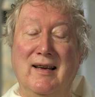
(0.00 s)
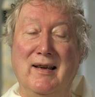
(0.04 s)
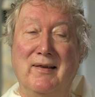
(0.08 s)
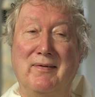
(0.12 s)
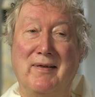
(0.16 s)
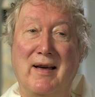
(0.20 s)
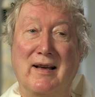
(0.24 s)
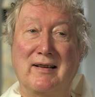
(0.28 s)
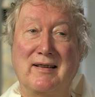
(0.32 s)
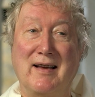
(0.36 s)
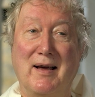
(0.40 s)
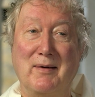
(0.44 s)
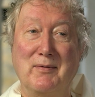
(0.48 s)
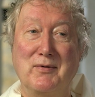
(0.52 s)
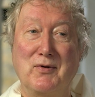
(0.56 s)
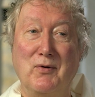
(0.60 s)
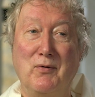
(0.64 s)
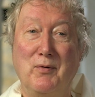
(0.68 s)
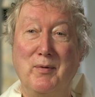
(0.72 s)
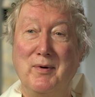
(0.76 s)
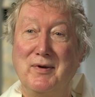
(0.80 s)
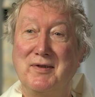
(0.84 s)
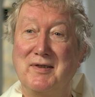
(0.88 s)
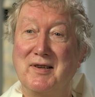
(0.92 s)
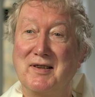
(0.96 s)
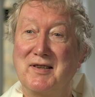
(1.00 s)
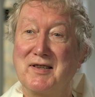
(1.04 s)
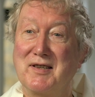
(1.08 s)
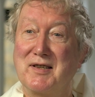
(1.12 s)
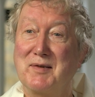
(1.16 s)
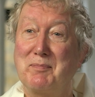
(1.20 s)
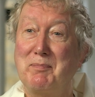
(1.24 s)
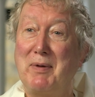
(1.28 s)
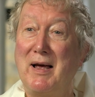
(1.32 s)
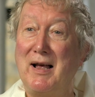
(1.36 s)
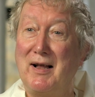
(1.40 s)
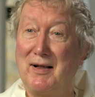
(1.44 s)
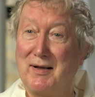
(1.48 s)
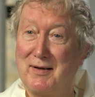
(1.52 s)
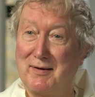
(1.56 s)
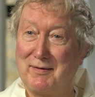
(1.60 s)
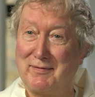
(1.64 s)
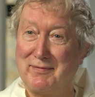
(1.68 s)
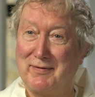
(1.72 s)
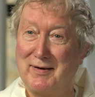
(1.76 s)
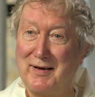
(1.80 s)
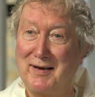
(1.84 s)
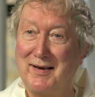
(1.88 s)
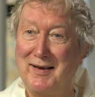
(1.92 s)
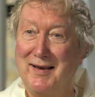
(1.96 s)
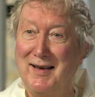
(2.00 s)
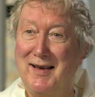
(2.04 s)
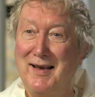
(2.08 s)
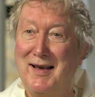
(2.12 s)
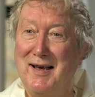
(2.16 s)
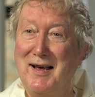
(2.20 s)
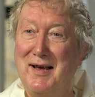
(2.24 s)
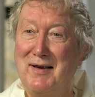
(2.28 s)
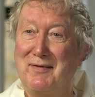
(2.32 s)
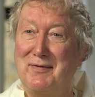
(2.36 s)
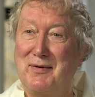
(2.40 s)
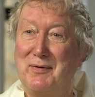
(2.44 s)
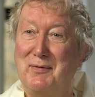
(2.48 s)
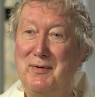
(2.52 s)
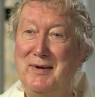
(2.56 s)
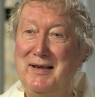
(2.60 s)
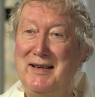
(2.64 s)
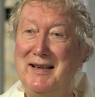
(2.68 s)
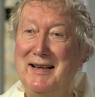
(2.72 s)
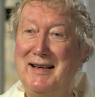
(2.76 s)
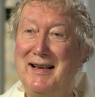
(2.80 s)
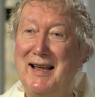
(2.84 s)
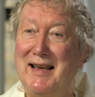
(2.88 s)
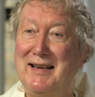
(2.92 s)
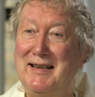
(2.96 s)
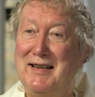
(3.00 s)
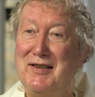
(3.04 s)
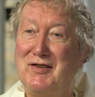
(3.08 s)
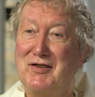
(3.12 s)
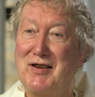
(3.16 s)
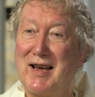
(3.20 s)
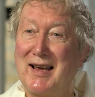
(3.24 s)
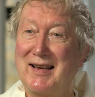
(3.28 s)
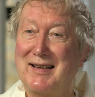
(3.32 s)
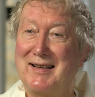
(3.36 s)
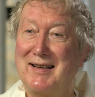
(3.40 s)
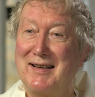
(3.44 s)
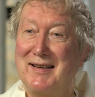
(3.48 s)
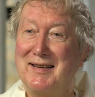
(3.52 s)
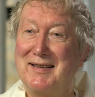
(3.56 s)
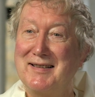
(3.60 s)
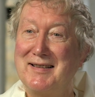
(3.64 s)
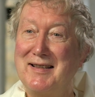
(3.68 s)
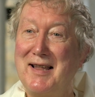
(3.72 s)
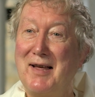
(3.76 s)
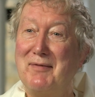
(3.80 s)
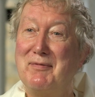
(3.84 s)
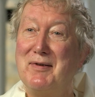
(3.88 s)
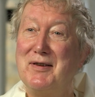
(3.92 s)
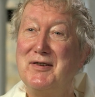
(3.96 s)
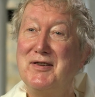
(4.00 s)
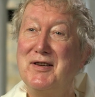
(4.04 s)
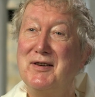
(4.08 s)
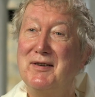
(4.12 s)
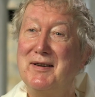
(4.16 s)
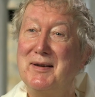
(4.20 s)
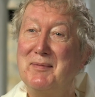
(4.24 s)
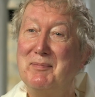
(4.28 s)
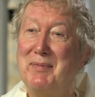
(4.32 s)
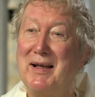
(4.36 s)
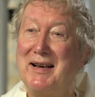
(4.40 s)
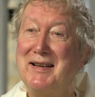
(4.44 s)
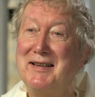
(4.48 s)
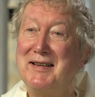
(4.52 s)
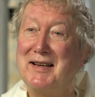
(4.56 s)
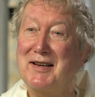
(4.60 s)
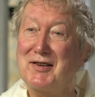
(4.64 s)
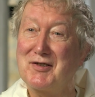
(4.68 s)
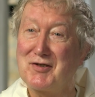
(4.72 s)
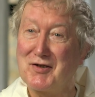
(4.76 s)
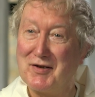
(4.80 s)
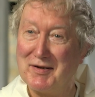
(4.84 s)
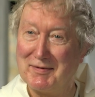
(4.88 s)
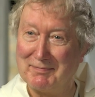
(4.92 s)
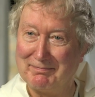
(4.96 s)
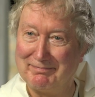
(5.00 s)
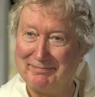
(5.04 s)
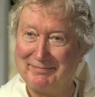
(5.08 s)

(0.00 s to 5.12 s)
In fact, I was almost expelled for reading Lady Chatterley's Lover during benediction.